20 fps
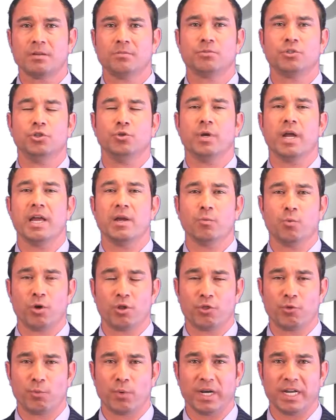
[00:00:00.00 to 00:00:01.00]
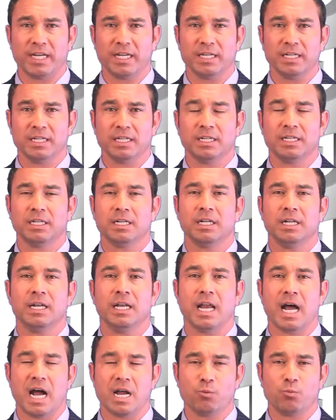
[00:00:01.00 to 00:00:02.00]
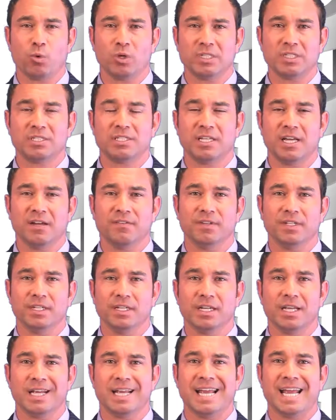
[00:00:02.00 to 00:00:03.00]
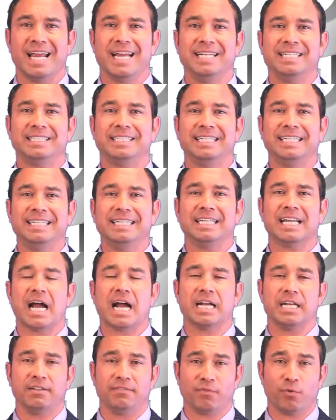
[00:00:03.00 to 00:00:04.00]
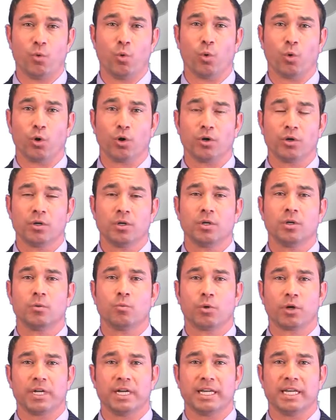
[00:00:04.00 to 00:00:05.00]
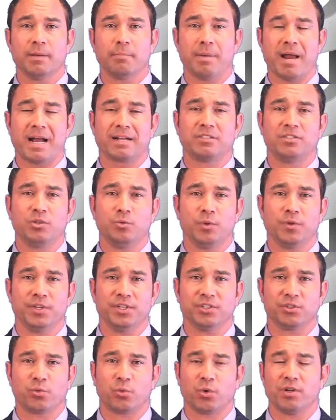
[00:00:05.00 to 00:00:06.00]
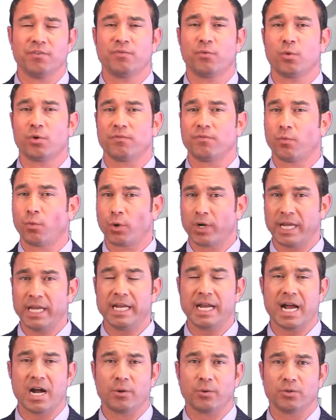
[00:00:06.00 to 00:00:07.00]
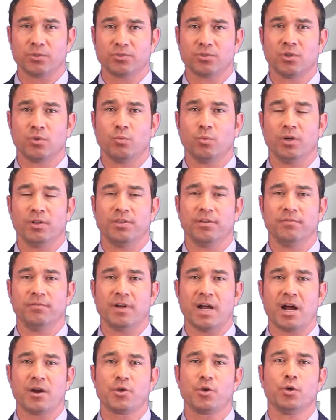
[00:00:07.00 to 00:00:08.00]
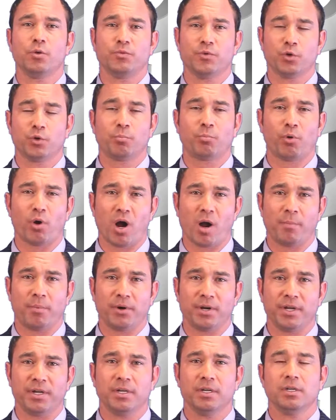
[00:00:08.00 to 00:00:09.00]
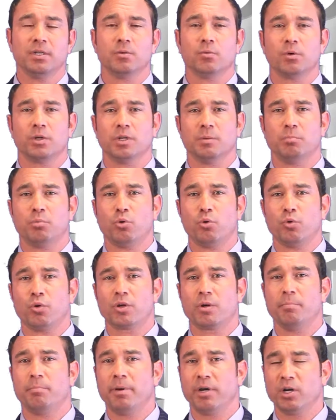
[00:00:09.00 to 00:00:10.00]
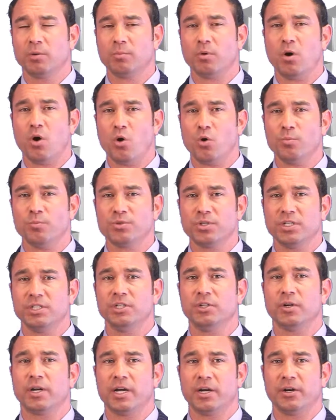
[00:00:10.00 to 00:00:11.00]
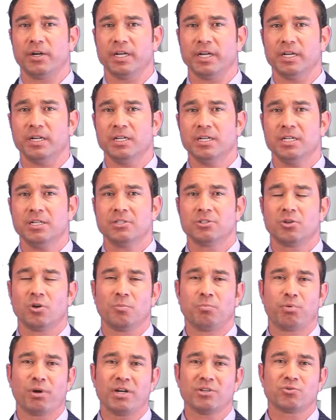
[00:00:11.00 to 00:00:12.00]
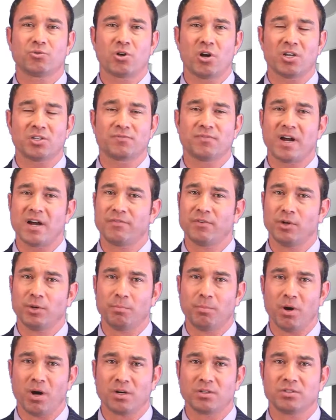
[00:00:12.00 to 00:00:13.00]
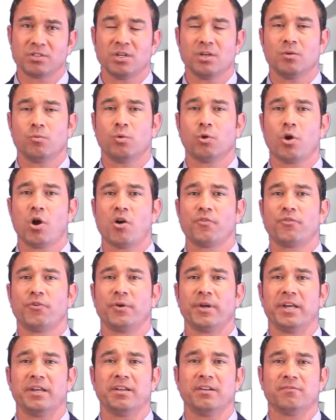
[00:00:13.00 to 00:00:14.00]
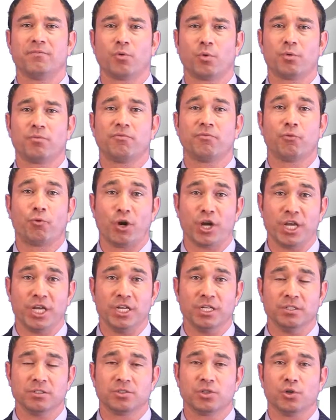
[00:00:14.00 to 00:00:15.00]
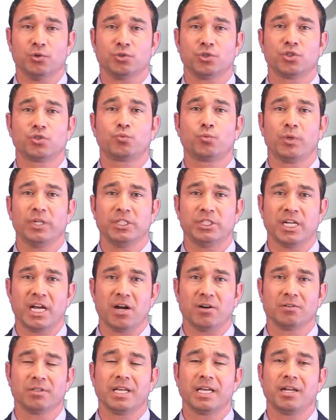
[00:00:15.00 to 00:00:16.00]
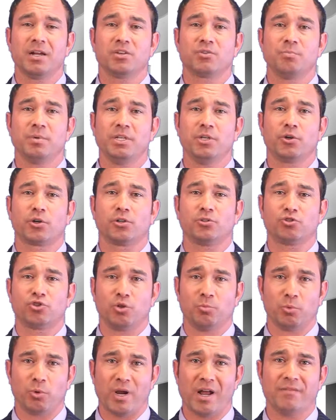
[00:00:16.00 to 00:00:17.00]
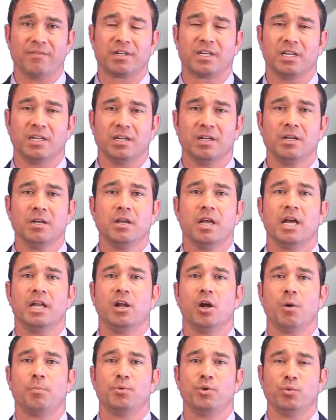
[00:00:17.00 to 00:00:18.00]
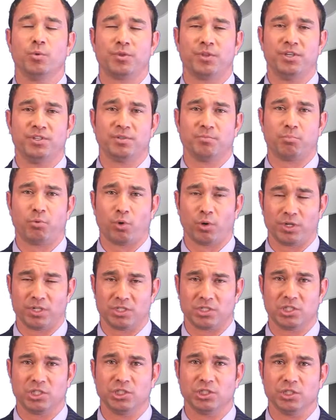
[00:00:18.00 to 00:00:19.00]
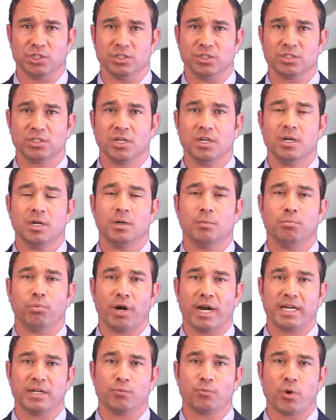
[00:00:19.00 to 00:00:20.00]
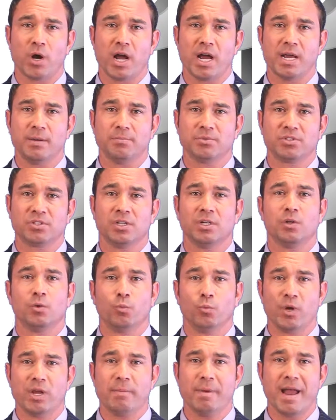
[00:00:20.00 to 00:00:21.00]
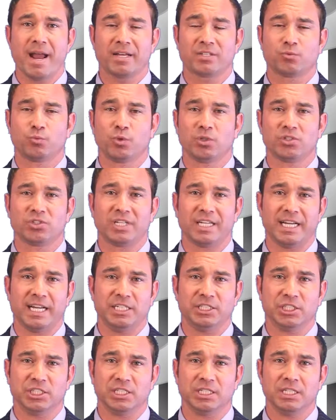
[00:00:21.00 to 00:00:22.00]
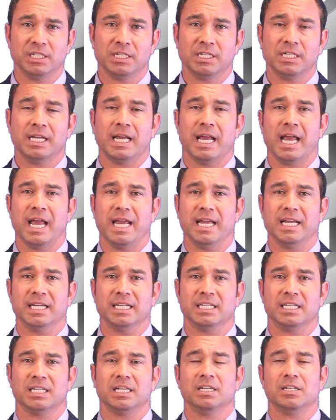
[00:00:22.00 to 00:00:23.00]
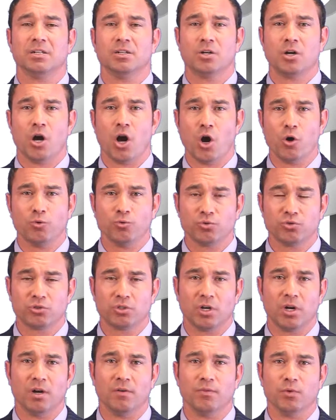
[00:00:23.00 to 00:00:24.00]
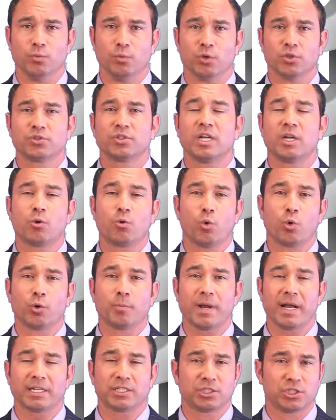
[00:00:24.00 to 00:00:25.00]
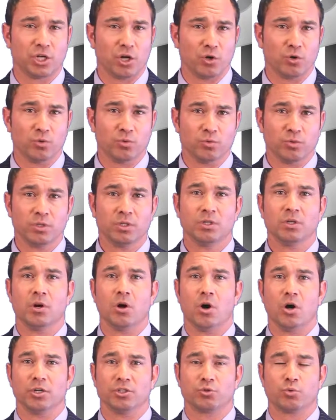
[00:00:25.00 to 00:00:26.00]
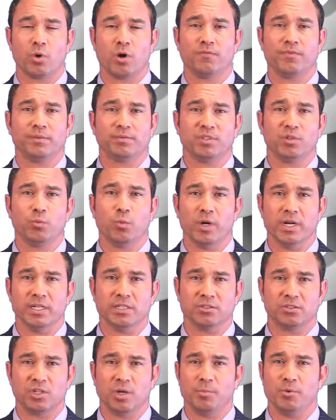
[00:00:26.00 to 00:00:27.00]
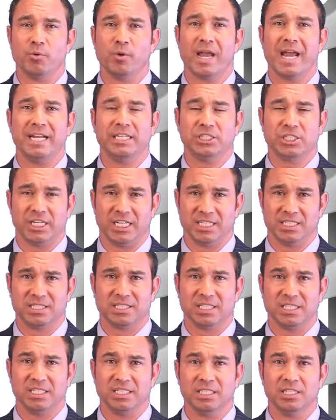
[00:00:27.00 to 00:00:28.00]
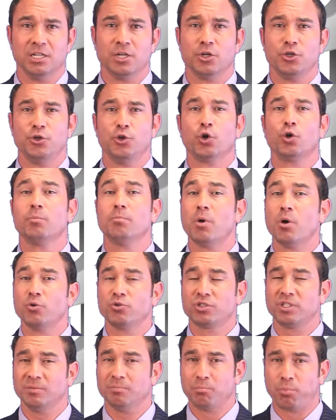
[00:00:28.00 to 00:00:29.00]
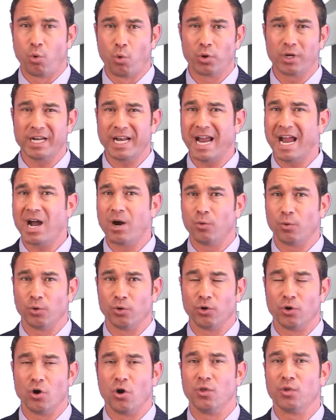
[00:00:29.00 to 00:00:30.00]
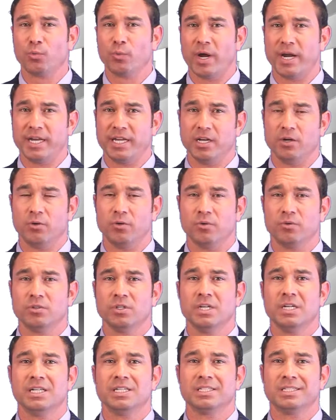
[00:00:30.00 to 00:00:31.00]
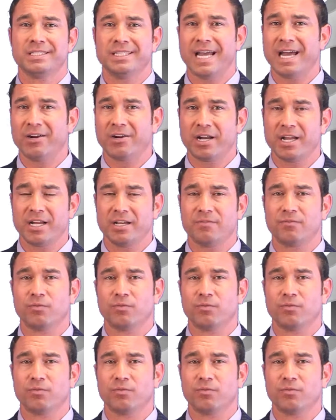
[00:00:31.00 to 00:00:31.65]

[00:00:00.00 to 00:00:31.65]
to 813-917-1894, we're going to get back to you within 24 to 48 hours with the value of your property. We're going to pull the comparable homes in your area. So appraisal costs $500. We're offering it for free. So just reach out. Let us be your consumer advocate and help you with these important decisions. Brandon Rimes, RE/MAX real estate agent and host of the Real Estate Quarterback Show on 1250 WINS, WHNZ. Your most important hour on the radio, Saturday